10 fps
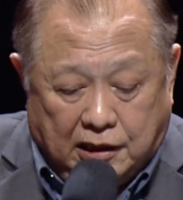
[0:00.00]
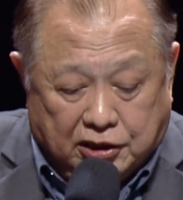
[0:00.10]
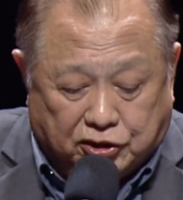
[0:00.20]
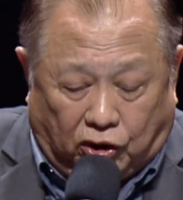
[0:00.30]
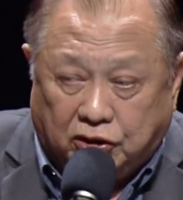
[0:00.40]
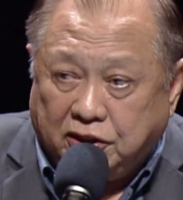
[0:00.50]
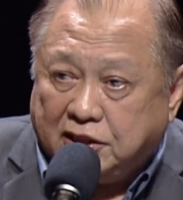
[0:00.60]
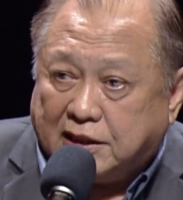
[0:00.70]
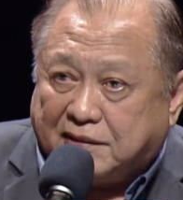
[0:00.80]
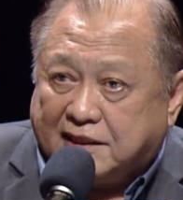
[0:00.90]
John
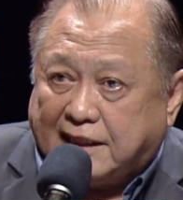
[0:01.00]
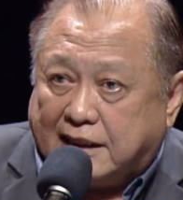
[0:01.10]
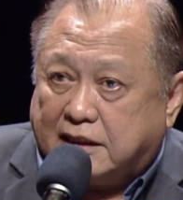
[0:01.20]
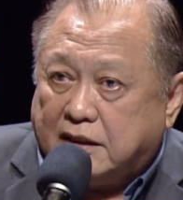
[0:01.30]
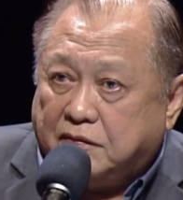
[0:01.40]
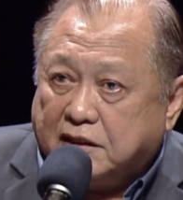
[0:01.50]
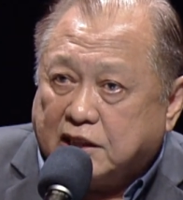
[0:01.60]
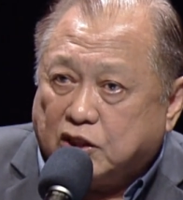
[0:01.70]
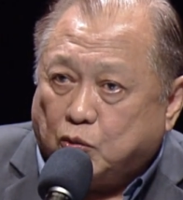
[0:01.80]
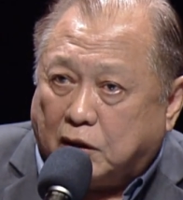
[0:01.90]
chapter 6,
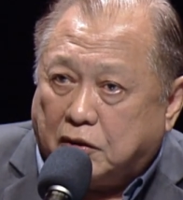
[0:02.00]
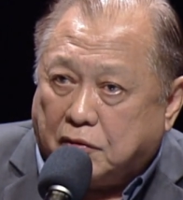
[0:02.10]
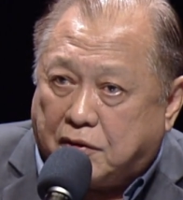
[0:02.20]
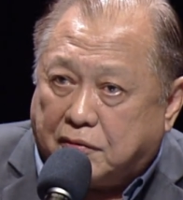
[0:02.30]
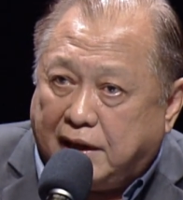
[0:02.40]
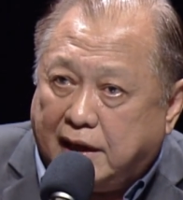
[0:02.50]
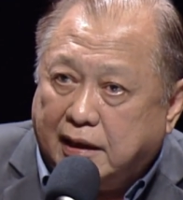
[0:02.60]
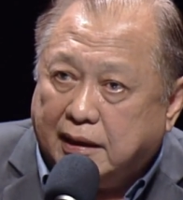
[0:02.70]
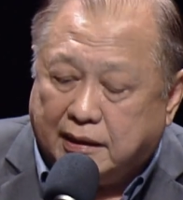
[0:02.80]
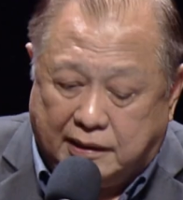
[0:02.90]
verses 1 to
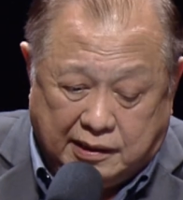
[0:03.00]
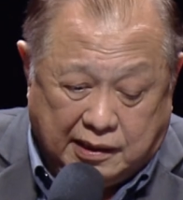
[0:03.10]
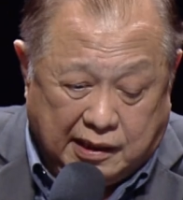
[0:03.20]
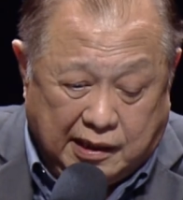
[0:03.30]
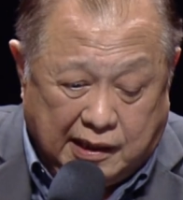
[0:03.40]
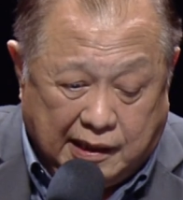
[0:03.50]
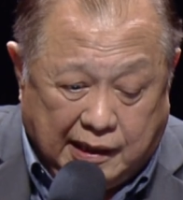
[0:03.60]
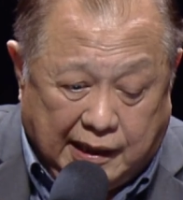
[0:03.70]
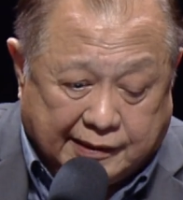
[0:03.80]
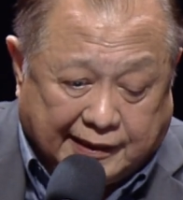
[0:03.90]
3.
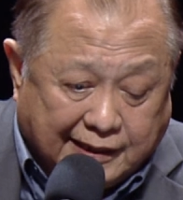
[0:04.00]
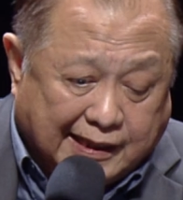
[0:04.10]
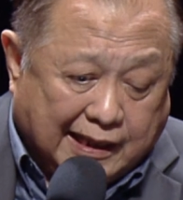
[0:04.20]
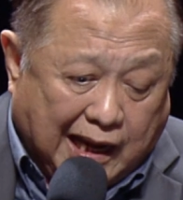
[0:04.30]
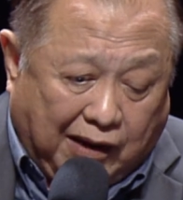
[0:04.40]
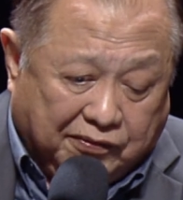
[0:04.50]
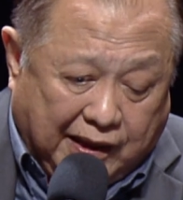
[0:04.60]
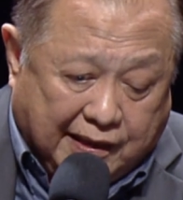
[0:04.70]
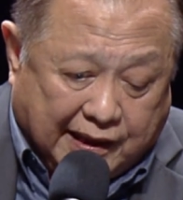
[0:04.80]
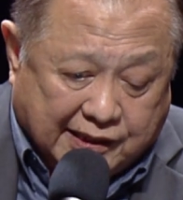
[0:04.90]
It says that after
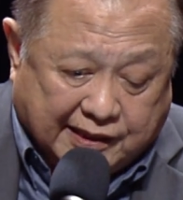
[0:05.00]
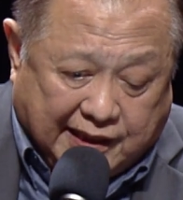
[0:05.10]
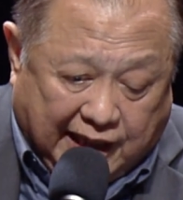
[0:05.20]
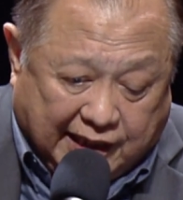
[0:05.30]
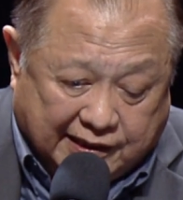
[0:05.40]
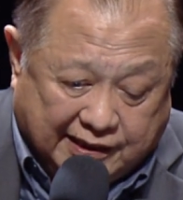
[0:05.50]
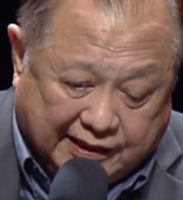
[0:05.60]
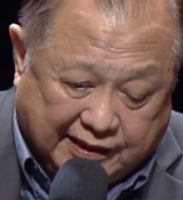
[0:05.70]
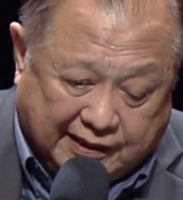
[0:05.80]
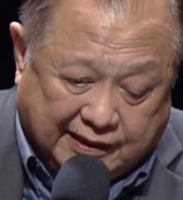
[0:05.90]
these
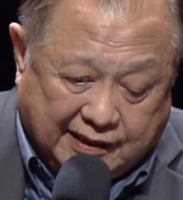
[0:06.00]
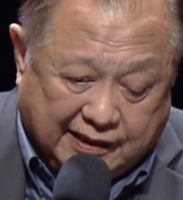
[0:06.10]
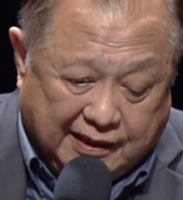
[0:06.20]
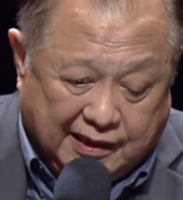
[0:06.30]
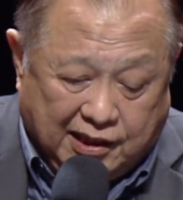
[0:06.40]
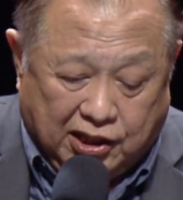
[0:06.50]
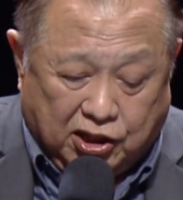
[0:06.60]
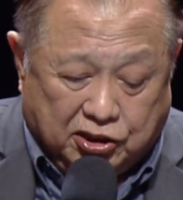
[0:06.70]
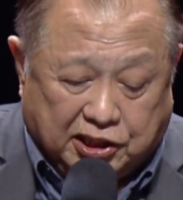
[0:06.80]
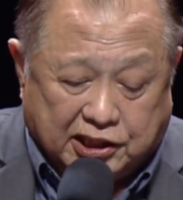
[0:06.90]
things,
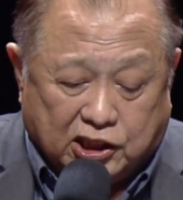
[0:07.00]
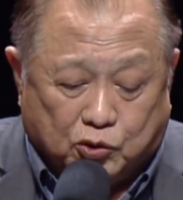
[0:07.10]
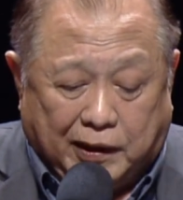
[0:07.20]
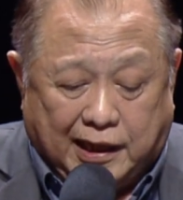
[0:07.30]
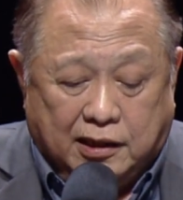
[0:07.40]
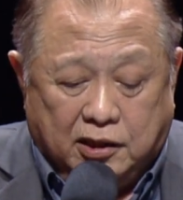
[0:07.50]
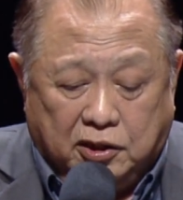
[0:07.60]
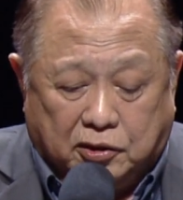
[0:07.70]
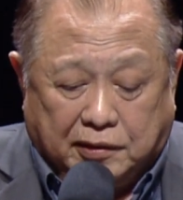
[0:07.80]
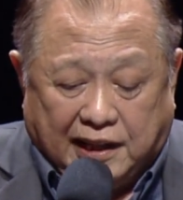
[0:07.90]
Jesus
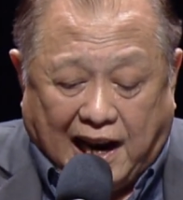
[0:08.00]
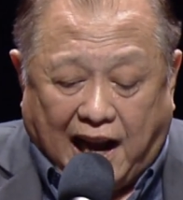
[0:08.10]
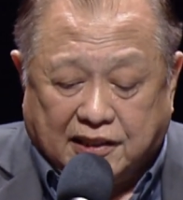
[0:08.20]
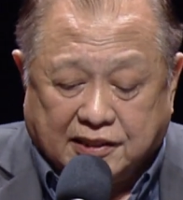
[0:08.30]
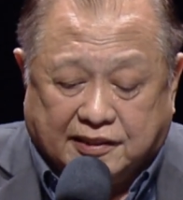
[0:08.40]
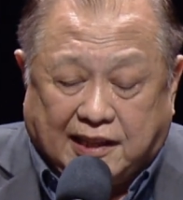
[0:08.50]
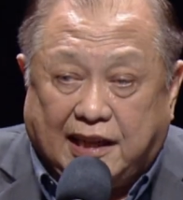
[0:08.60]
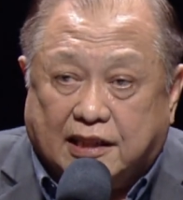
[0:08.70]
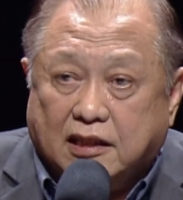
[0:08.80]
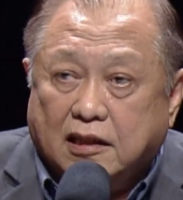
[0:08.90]
went to the other
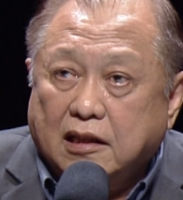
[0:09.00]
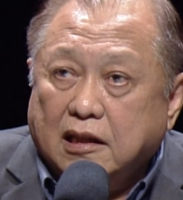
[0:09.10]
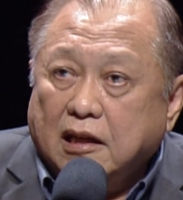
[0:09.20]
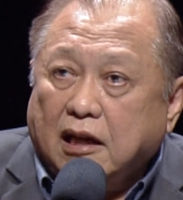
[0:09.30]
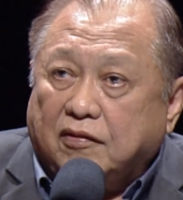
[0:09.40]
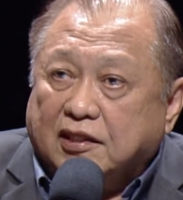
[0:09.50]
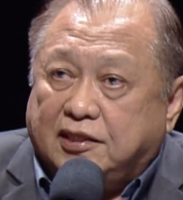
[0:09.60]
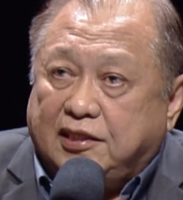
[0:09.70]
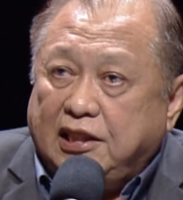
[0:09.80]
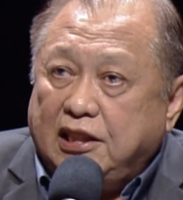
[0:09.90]
side of the
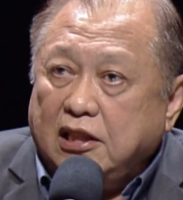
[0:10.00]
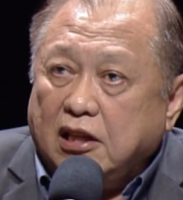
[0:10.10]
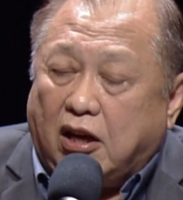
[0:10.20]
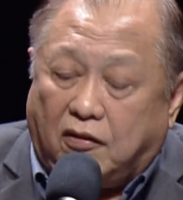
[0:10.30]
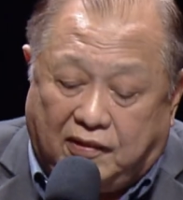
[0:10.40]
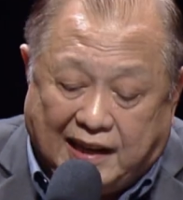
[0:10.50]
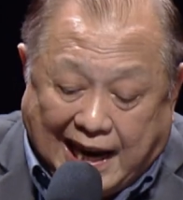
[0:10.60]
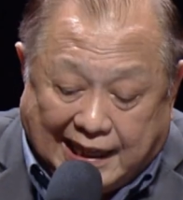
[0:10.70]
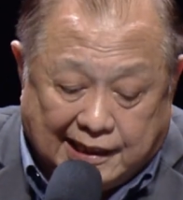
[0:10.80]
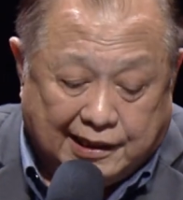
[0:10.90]
Sea of
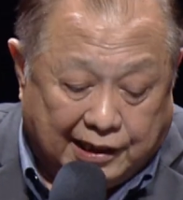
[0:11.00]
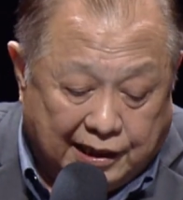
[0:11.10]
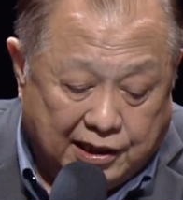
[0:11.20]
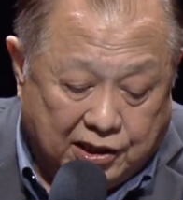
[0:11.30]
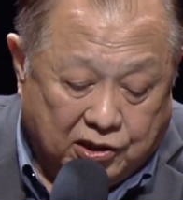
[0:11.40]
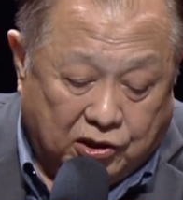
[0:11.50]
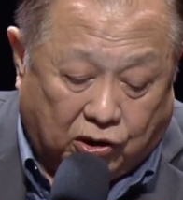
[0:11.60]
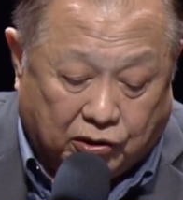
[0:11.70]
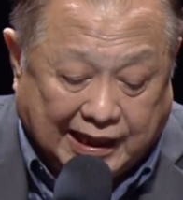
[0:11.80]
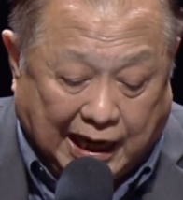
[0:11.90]
Galilee
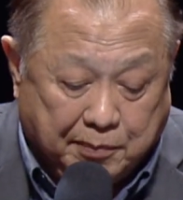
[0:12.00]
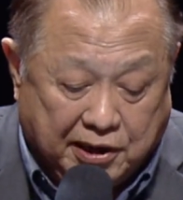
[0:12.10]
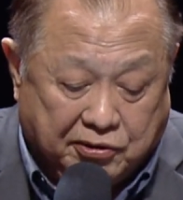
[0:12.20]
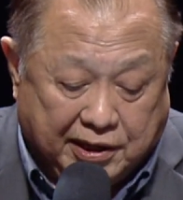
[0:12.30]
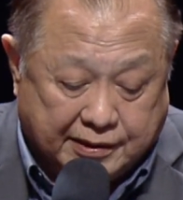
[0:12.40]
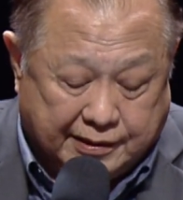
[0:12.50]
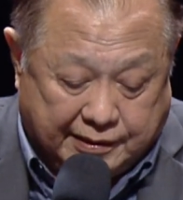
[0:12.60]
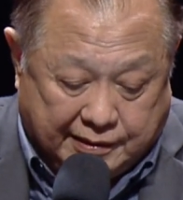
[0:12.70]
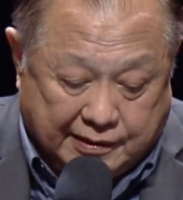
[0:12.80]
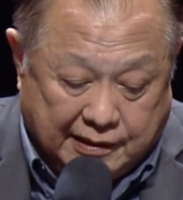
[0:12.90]
or
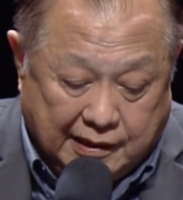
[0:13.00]
Tiberias.